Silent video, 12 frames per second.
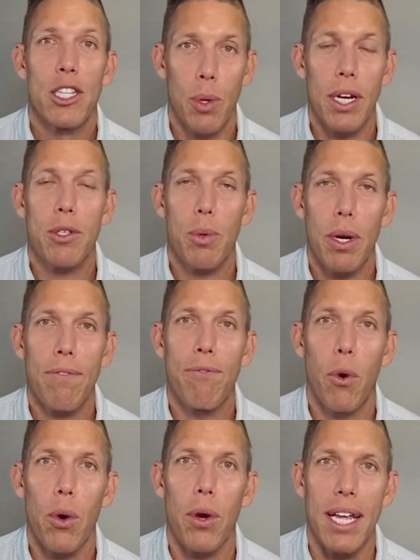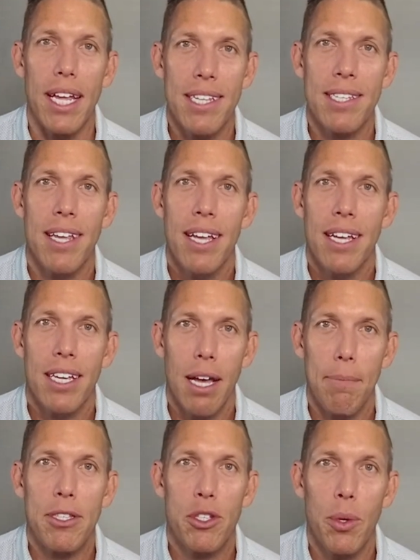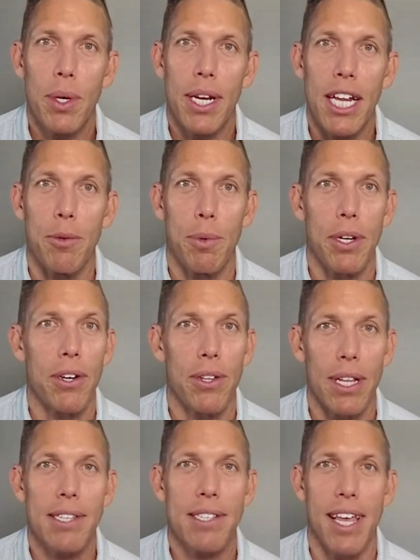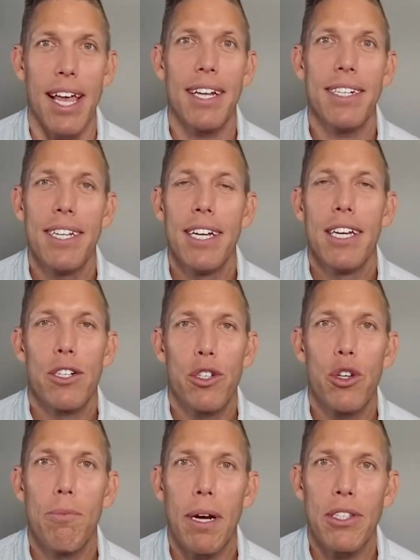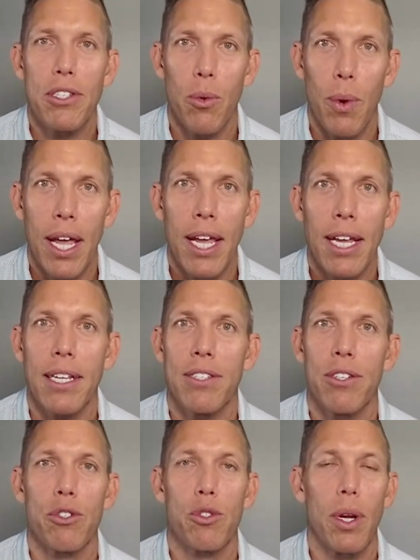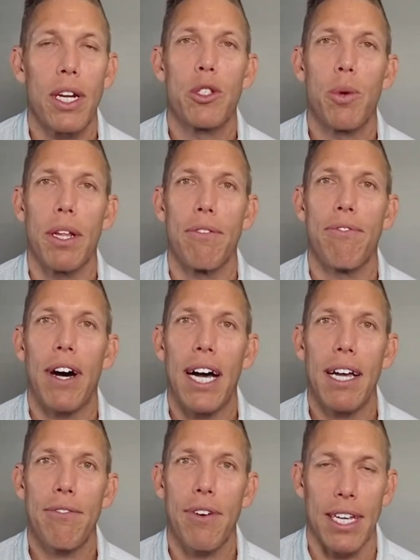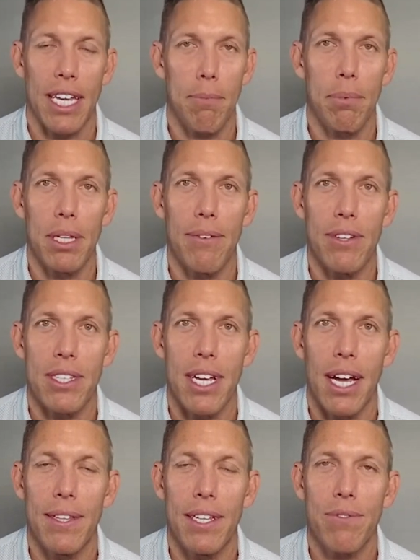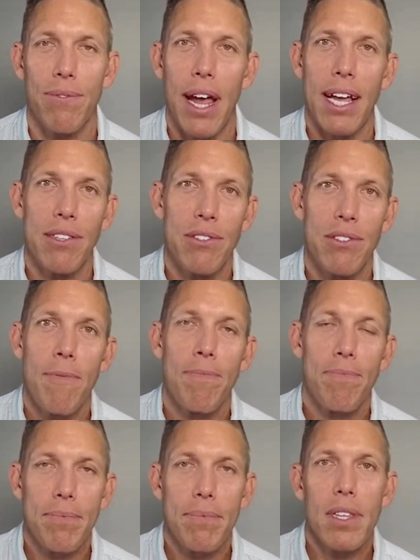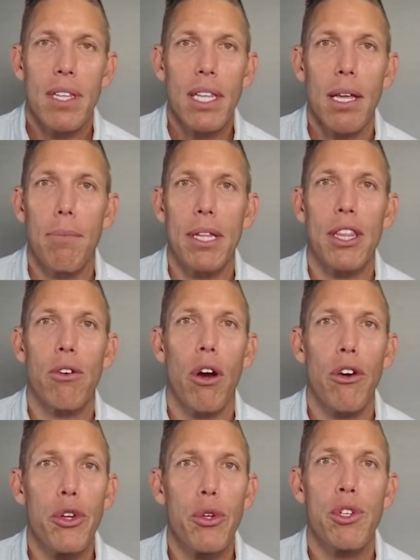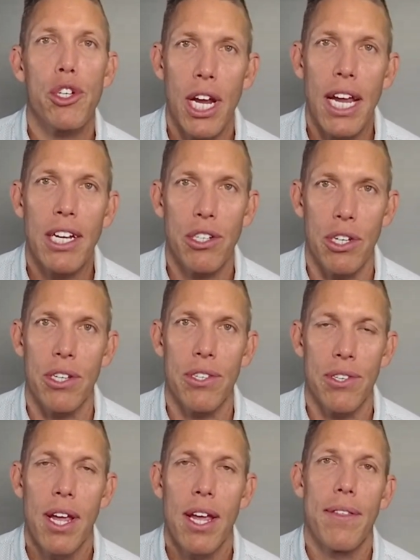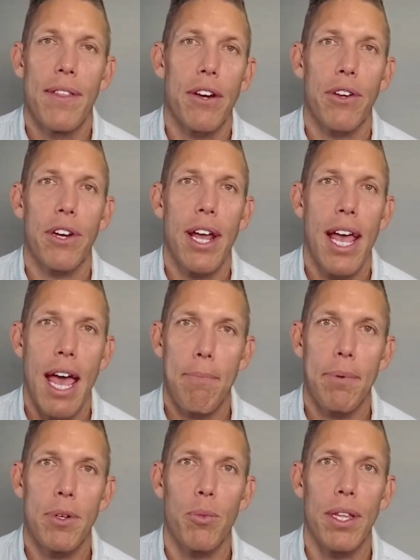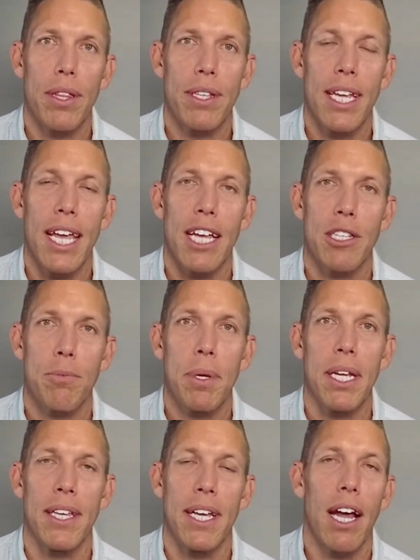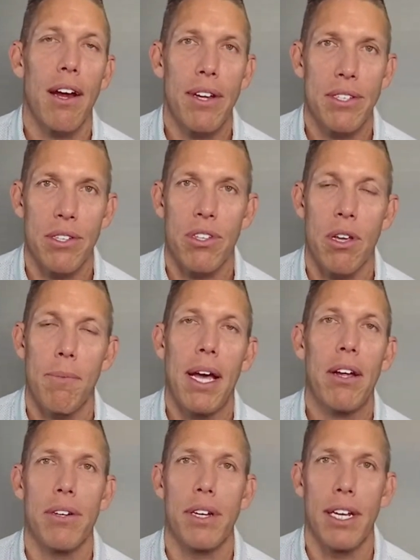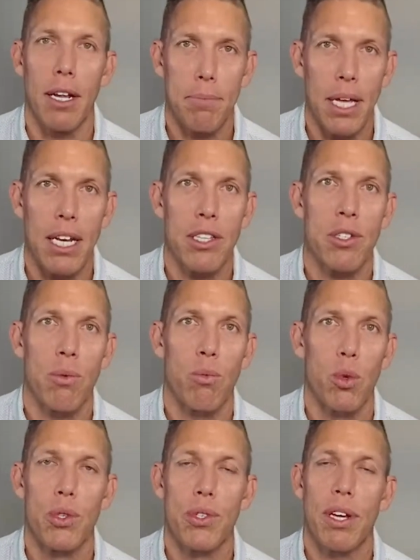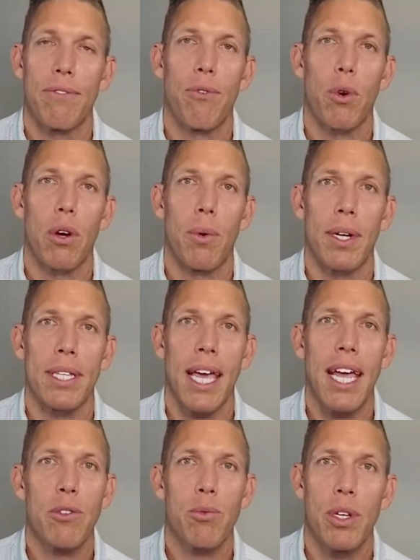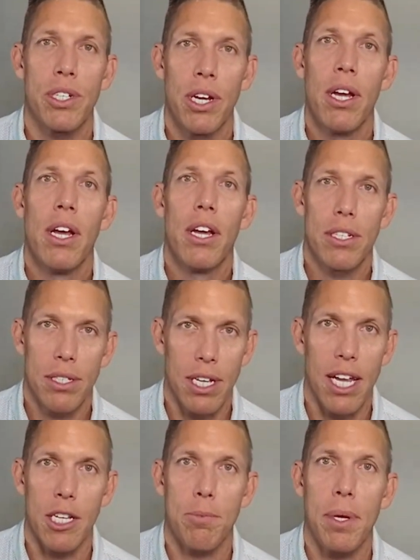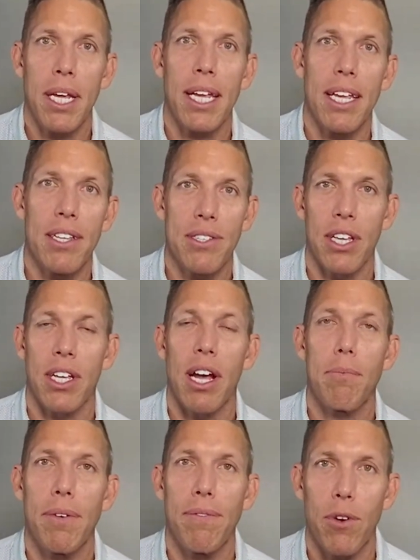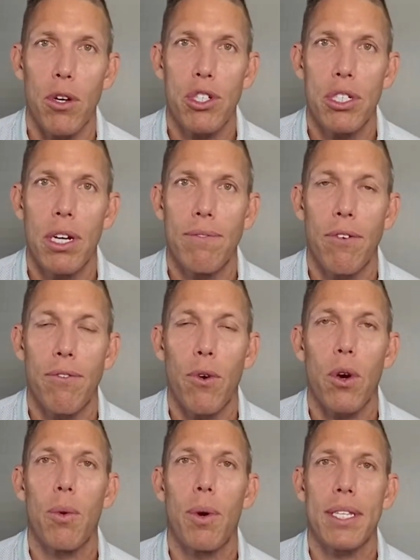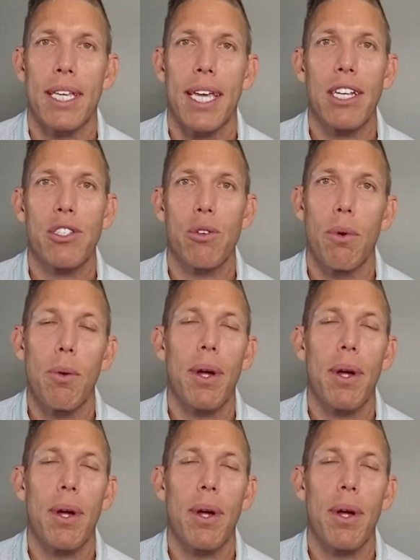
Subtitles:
2024 is coming to an end. We are less than 2 months away until 2025. I can't believe it's gone this fast. But there are new changes that are going to happen with TSP. The IRS has come out and then updated some rules on 401ks, which TSP is the government version of a 401k. So we